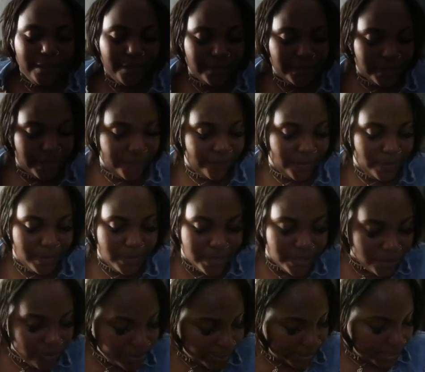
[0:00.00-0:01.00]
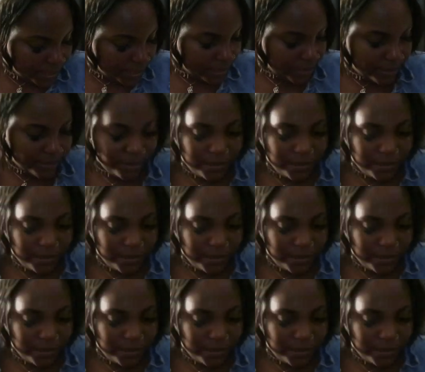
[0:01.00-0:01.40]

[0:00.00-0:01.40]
there's the infamous squeak.